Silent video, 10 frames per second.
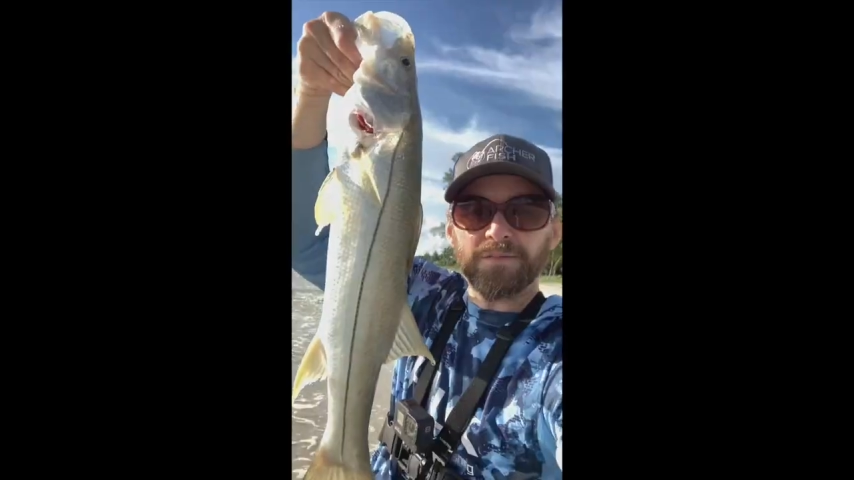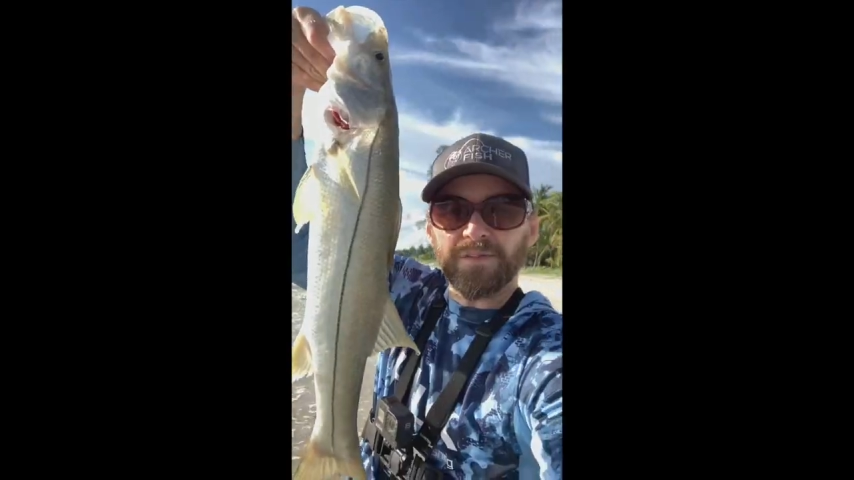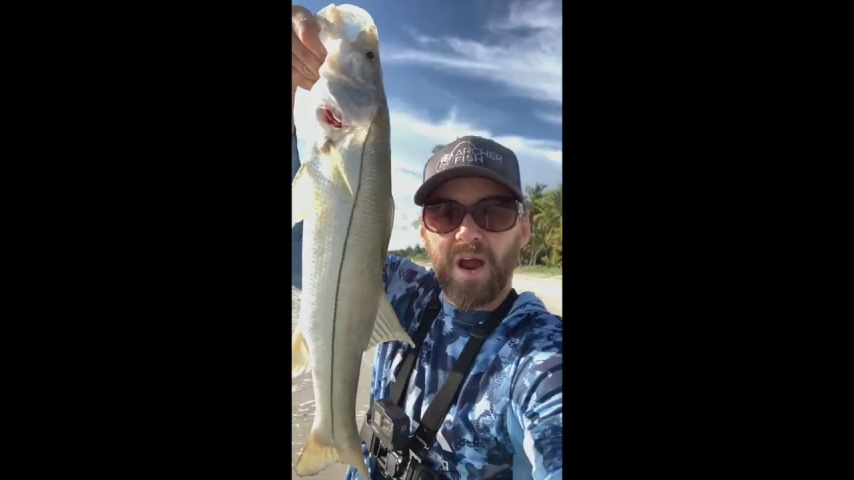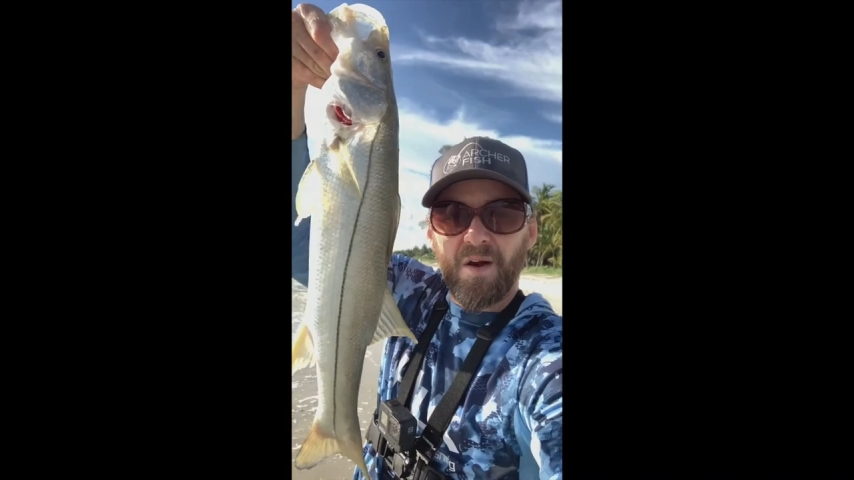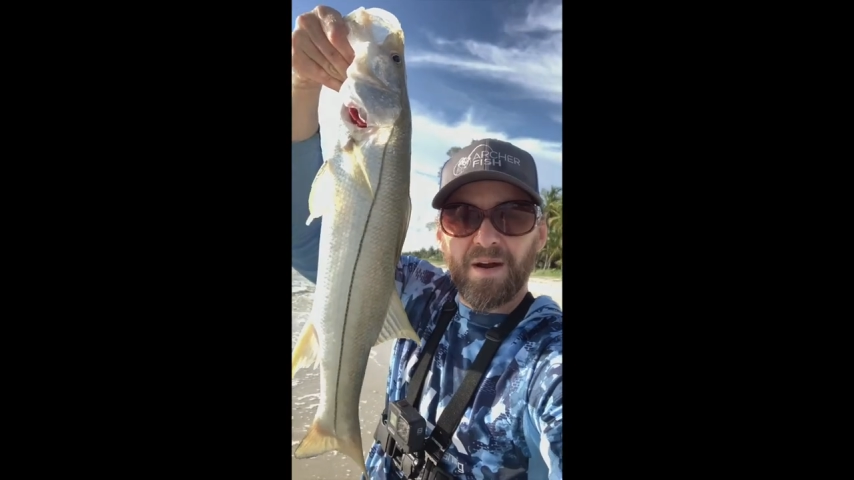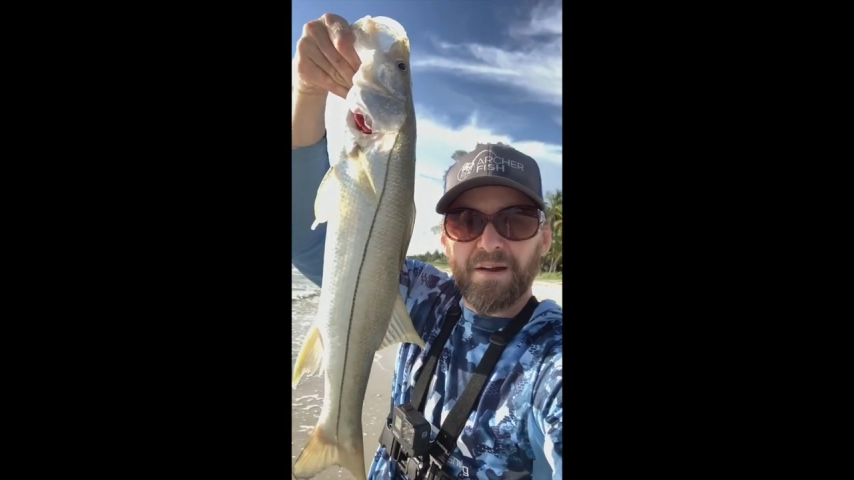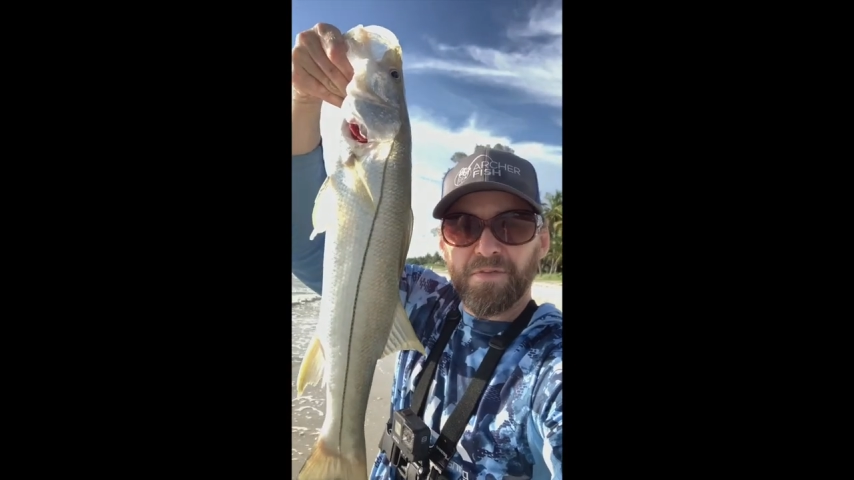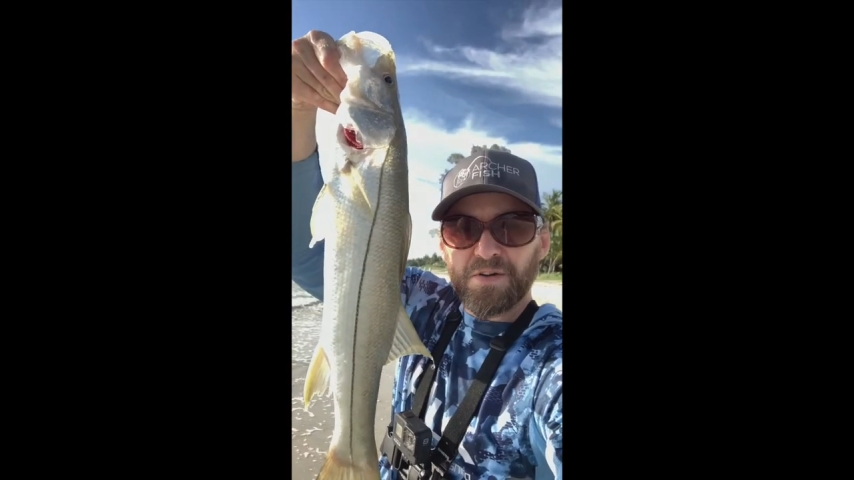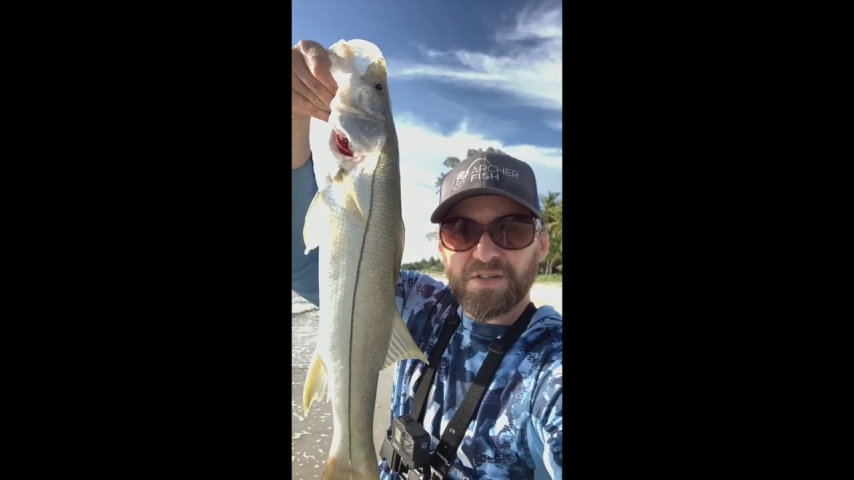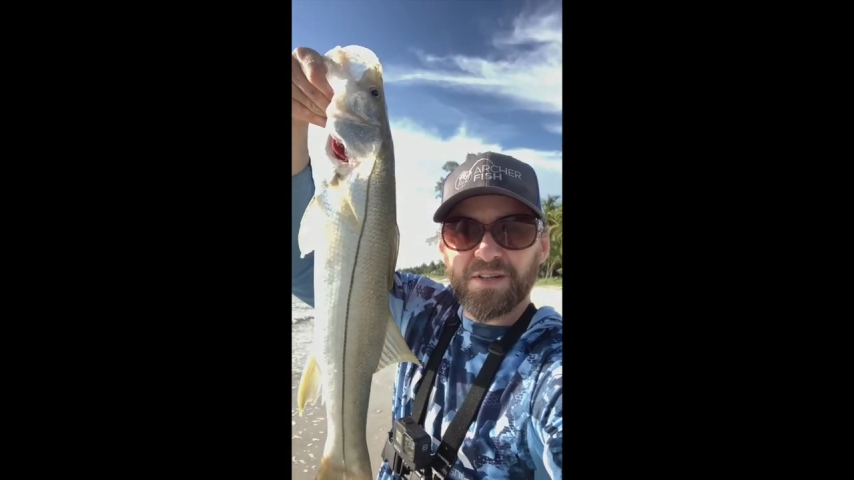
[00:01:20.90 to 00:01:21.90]
All right,
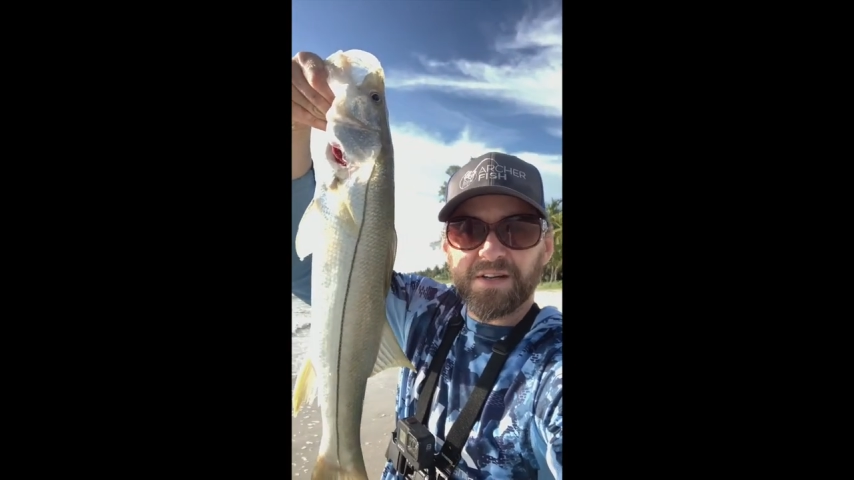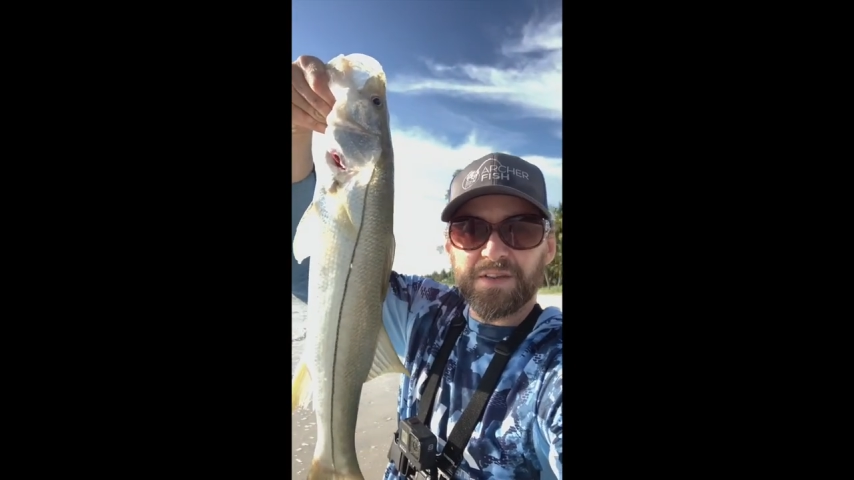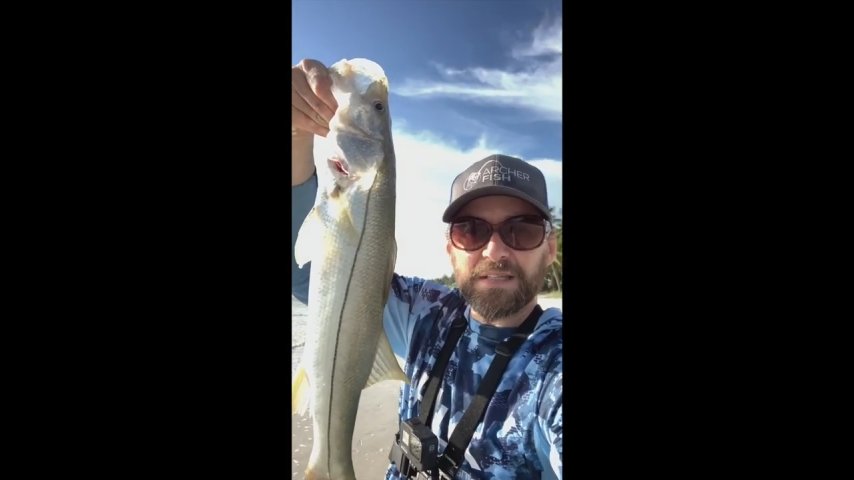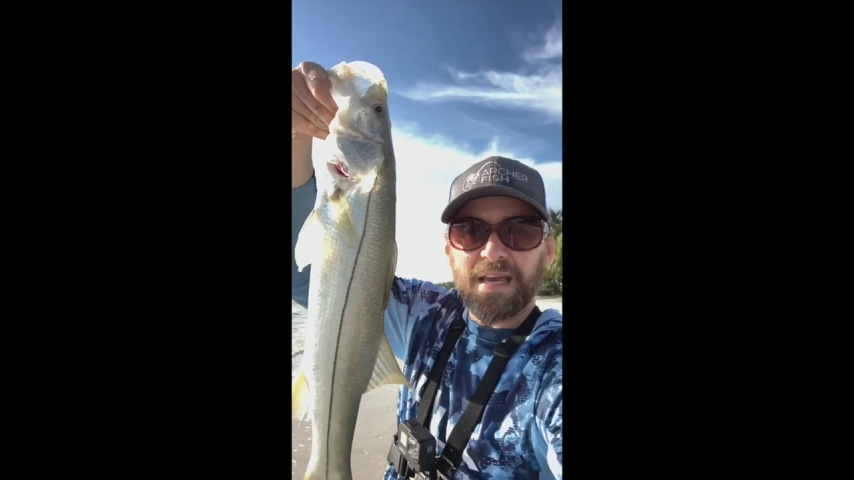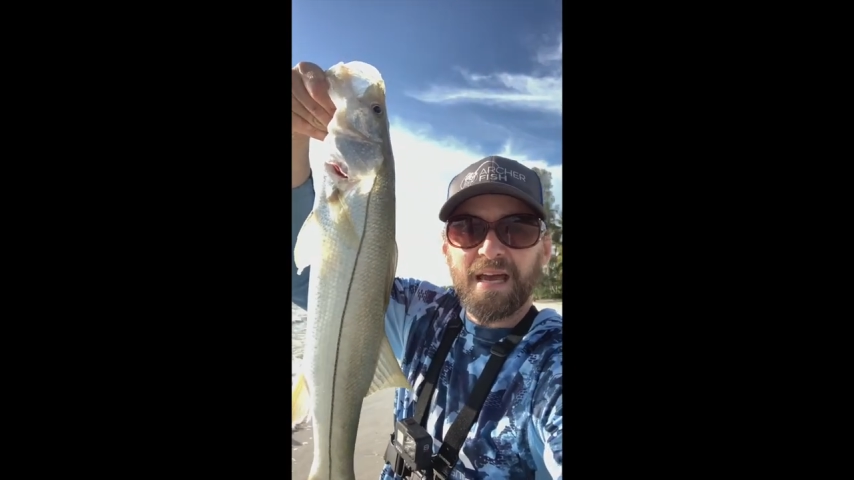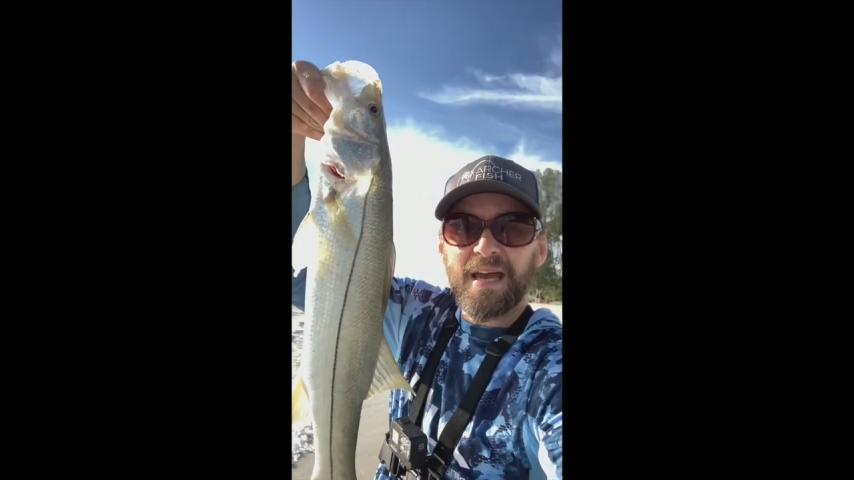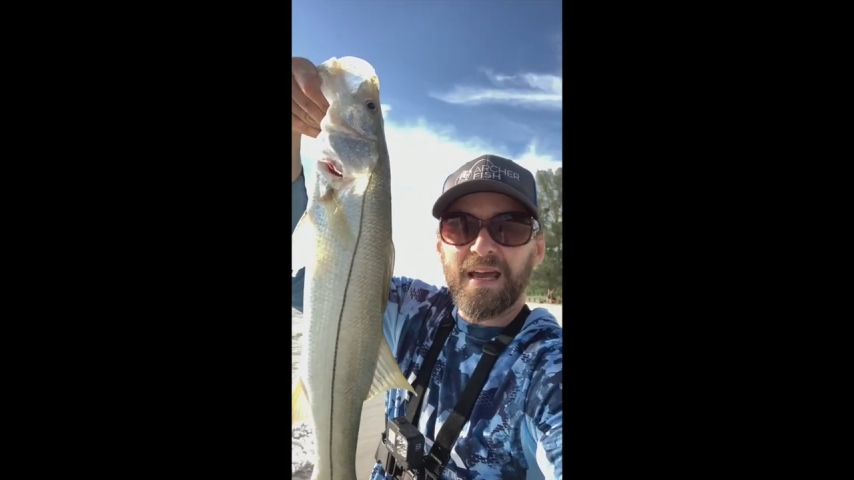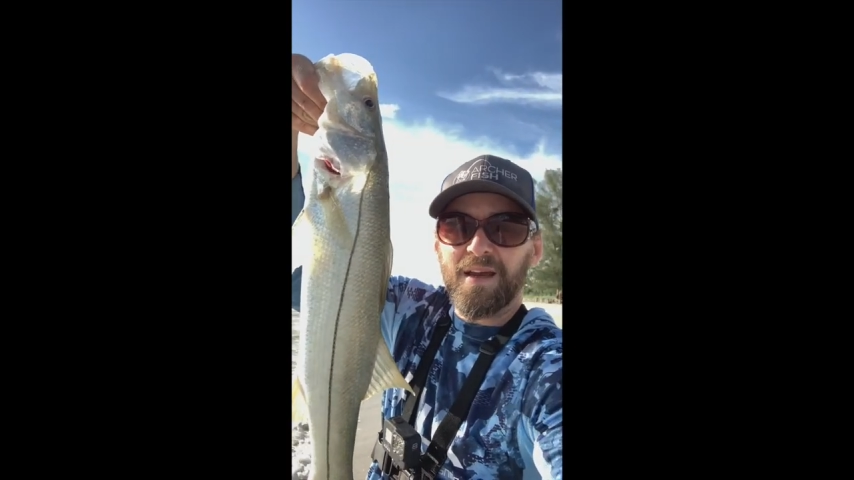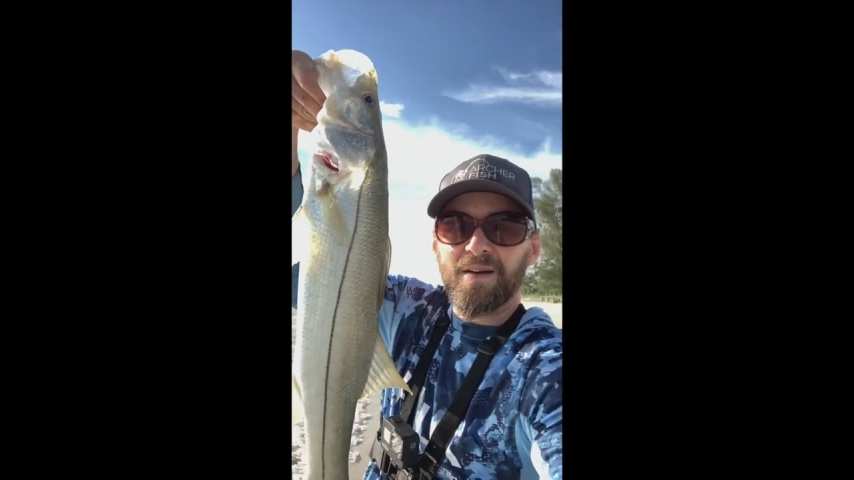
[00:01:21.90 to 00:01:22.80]
first snook of the day.